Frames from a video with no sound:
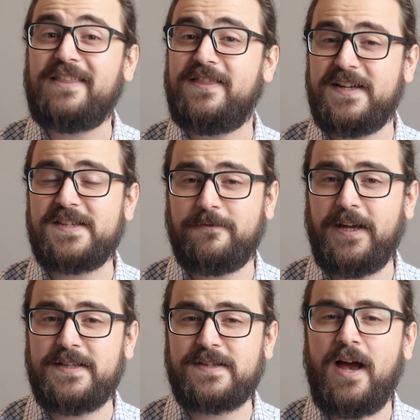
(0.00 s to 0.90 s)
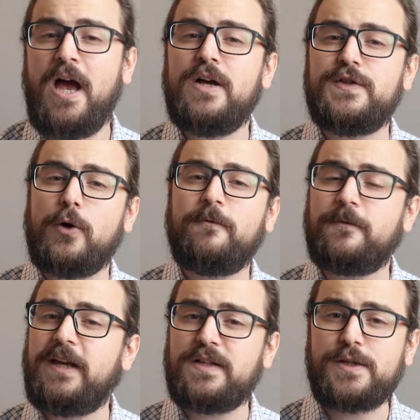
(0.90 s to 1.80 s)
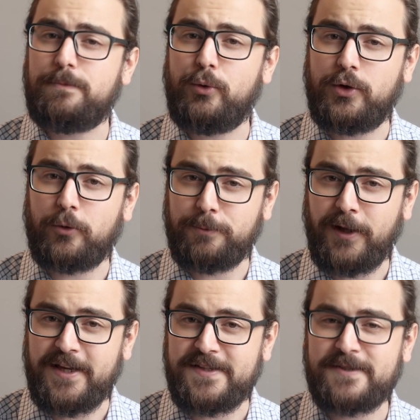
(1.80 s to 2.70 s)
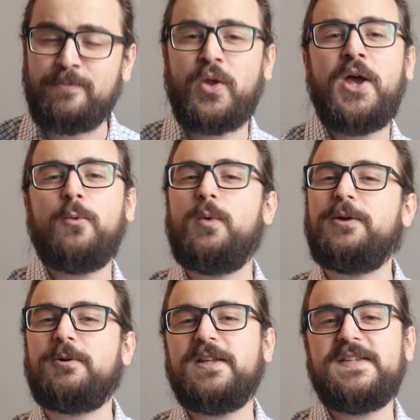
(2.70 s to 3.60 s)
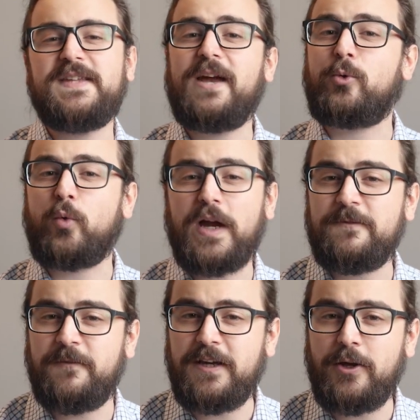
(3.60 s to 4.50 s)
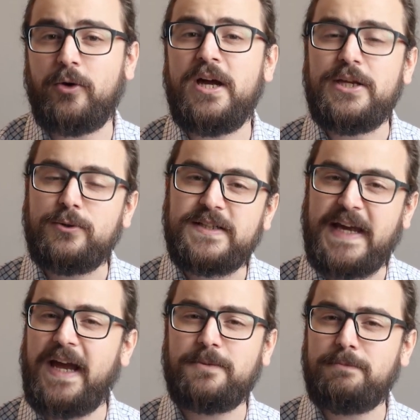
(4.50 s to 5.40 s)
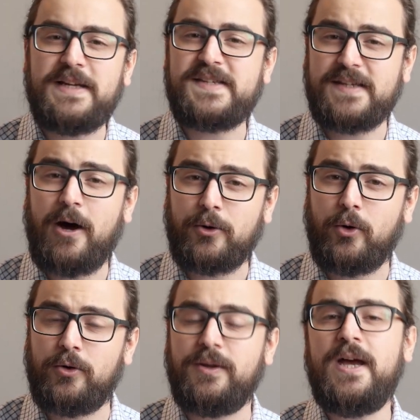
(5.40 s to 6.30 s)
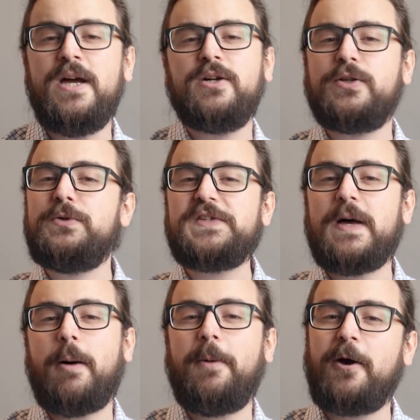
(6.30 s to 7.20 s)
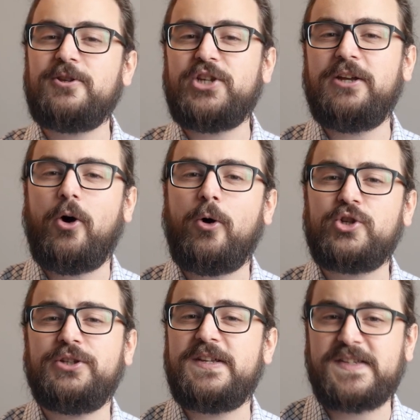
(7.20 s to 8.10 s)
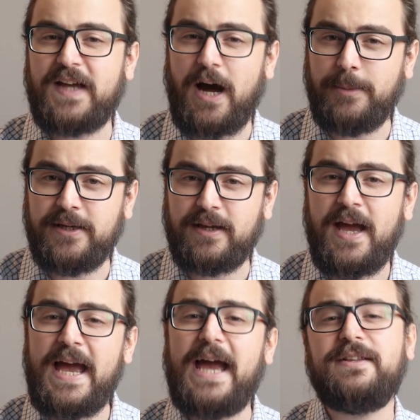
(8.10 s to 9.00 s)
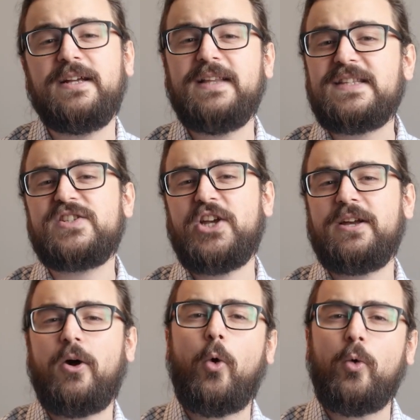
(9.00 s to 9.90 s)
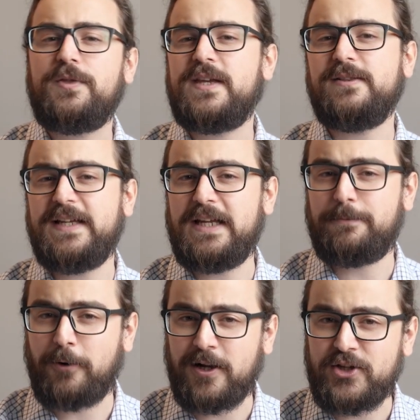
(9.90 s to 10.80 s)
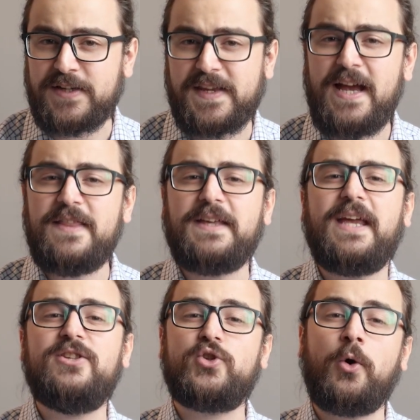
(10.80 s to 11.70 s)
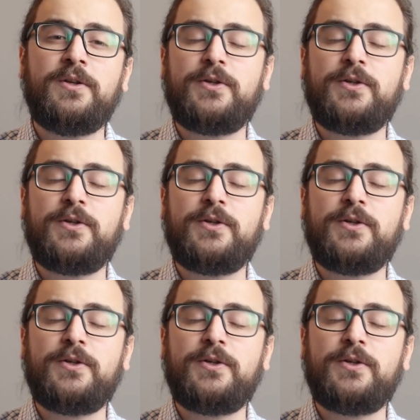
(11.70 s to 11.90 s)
at this event. Don't forget to book your place. We released a great video you can't miss out on. Kusama Parachain auction is coming, and let's check all the leading projects that can join